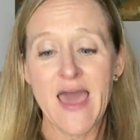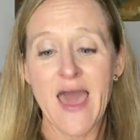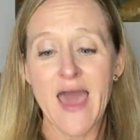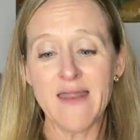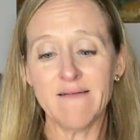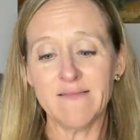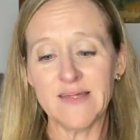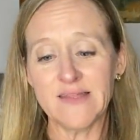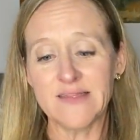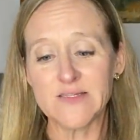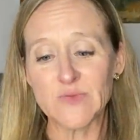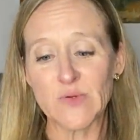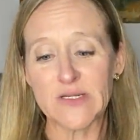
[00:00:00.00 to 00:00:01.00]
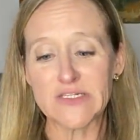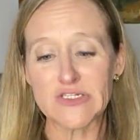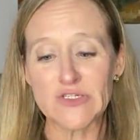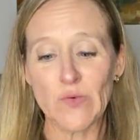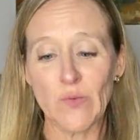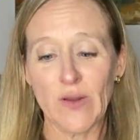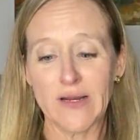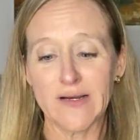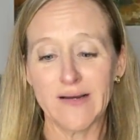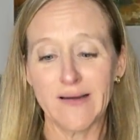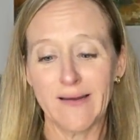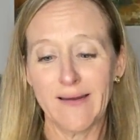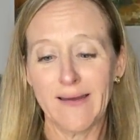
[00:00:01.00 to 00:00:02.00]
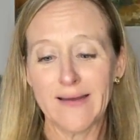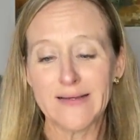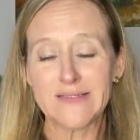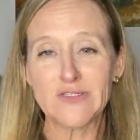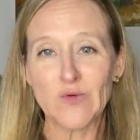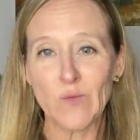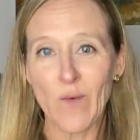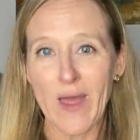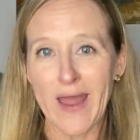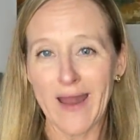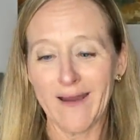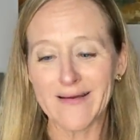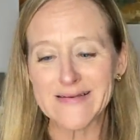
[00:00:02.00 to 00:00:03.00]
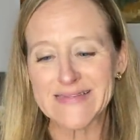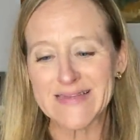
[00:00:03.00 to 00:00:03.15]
I don't think this one is too weird to wear